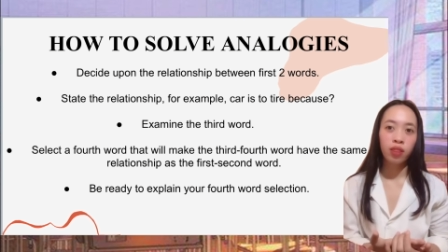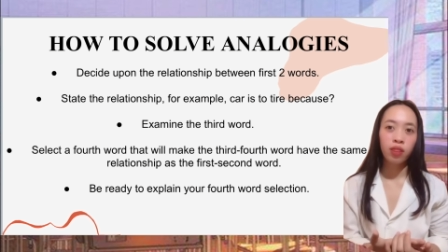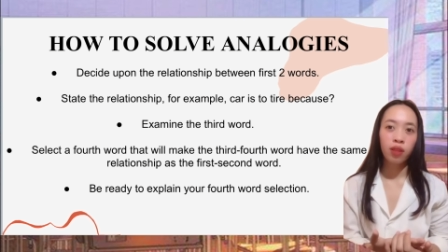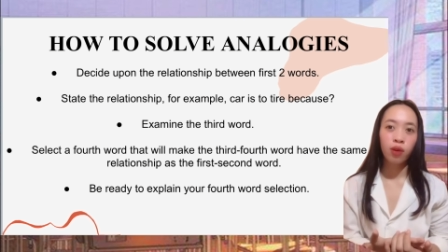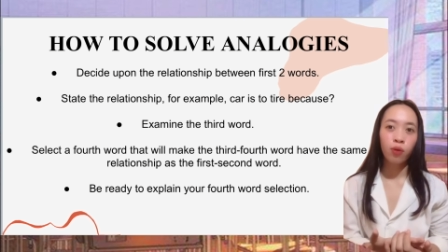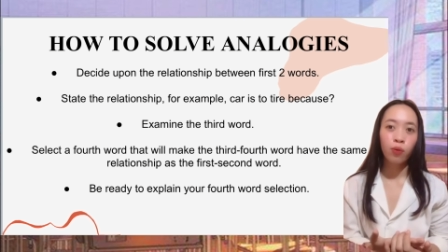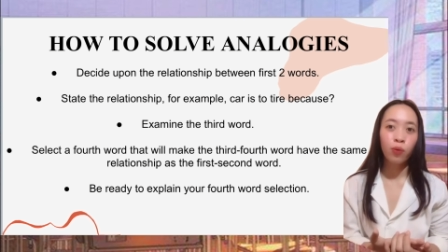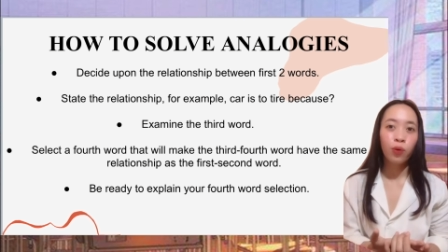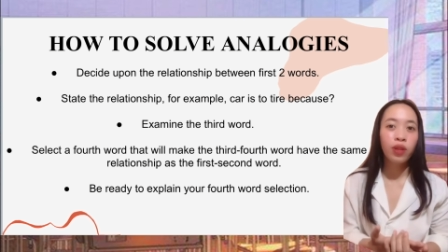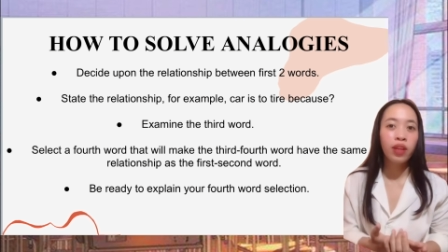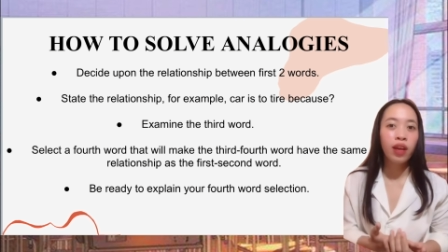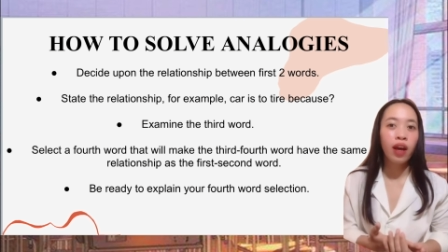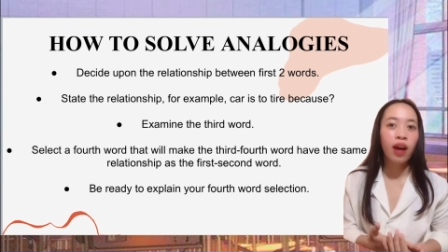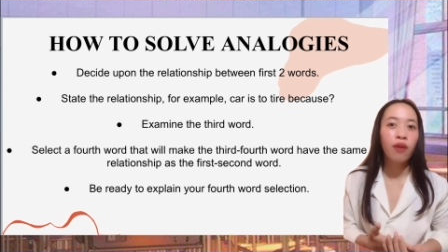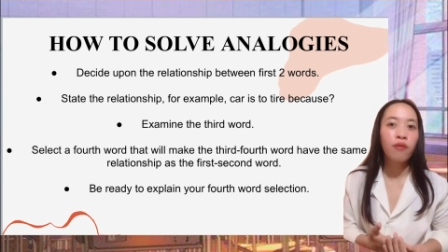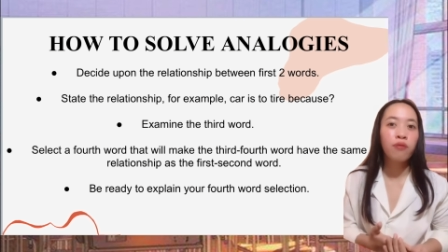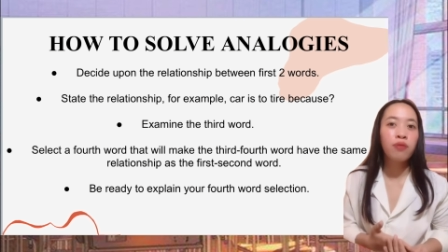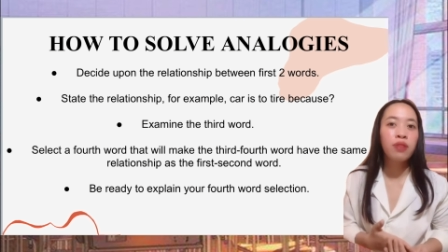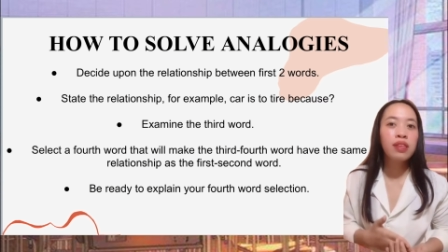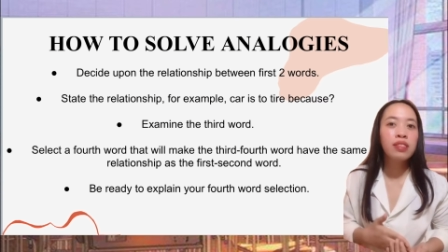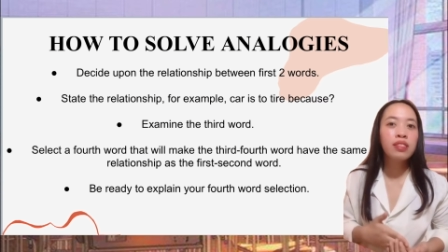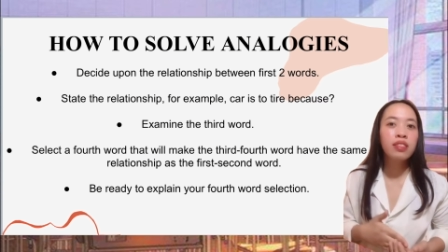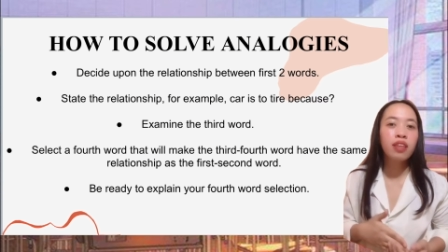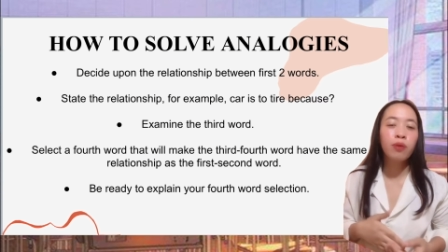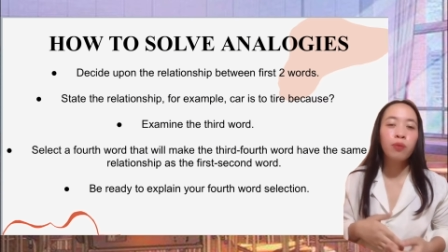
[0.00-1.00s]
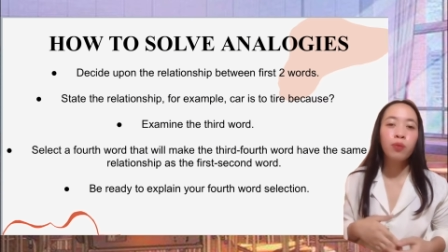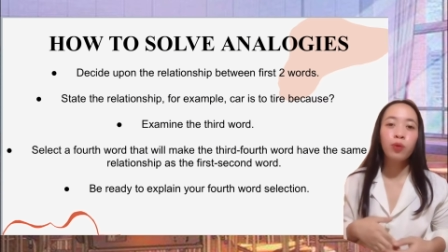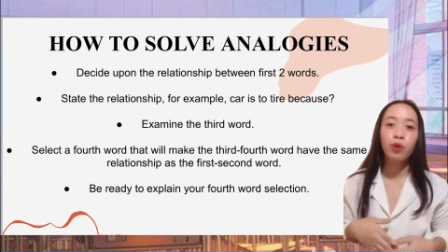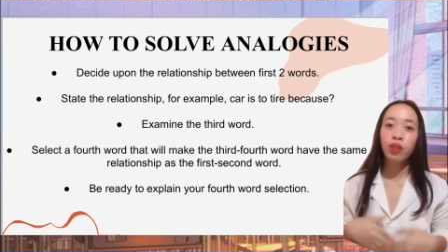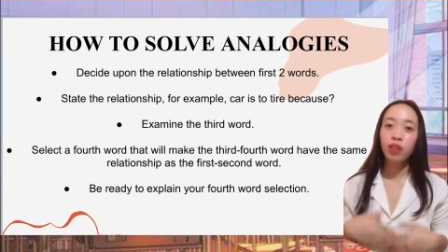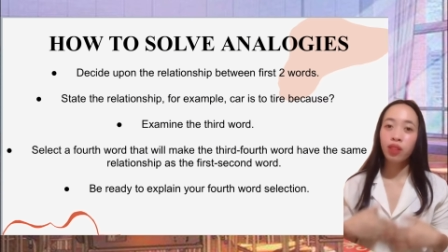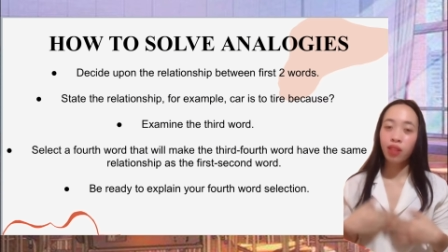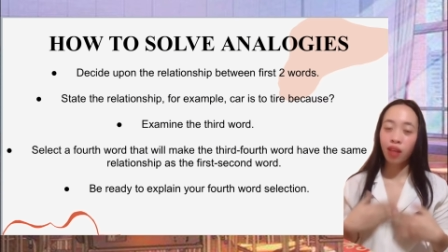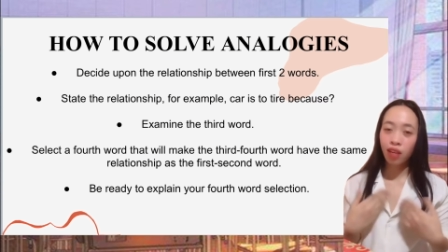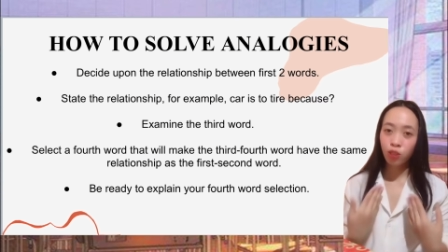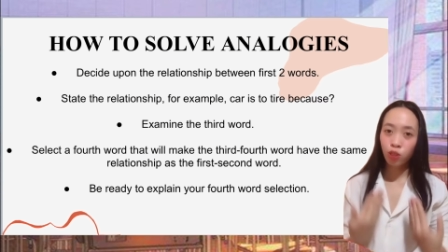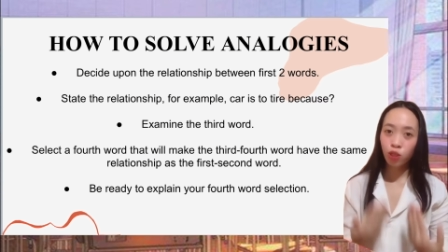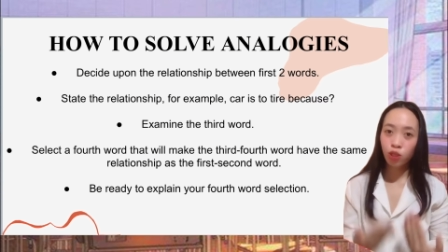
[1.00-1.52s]
would have the same
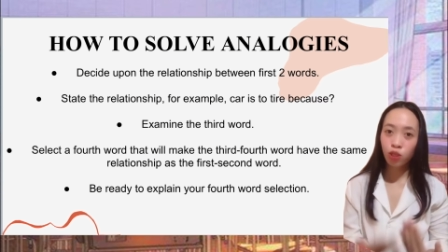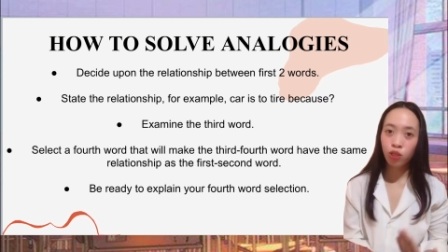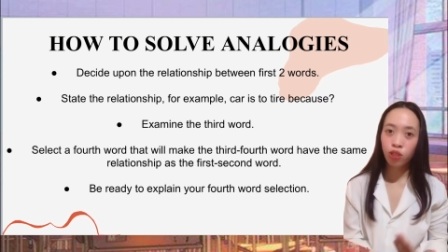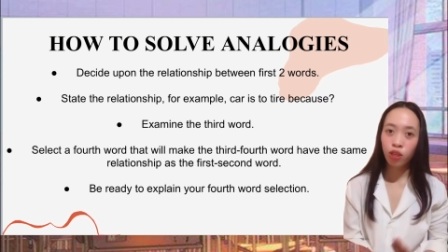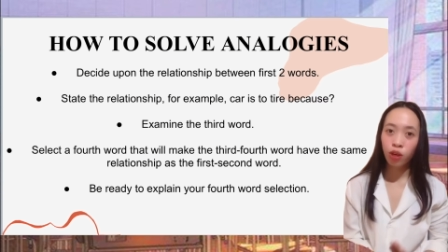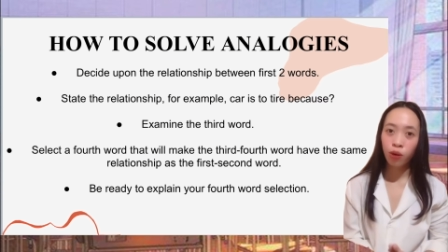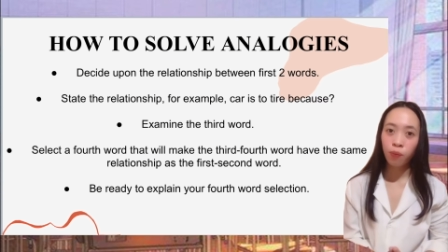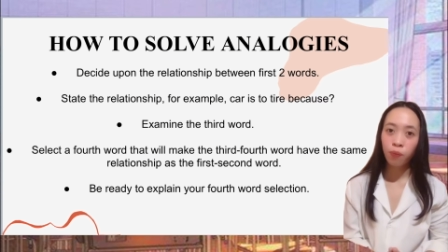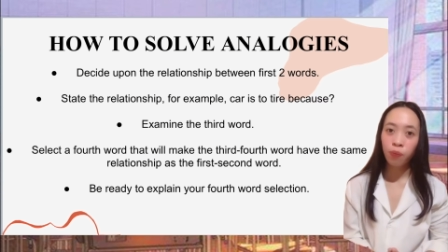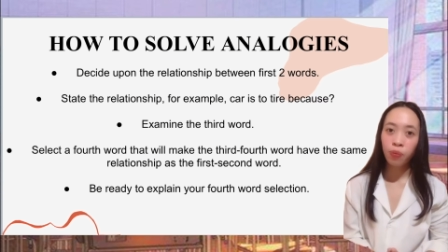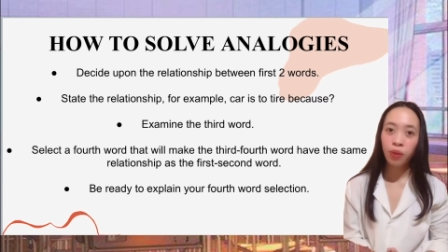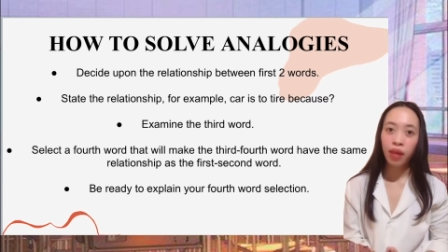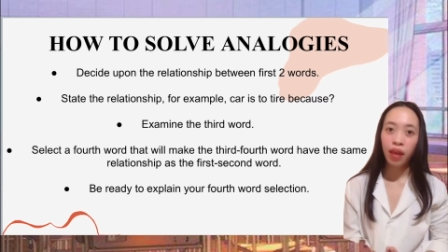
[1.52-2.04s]
relationship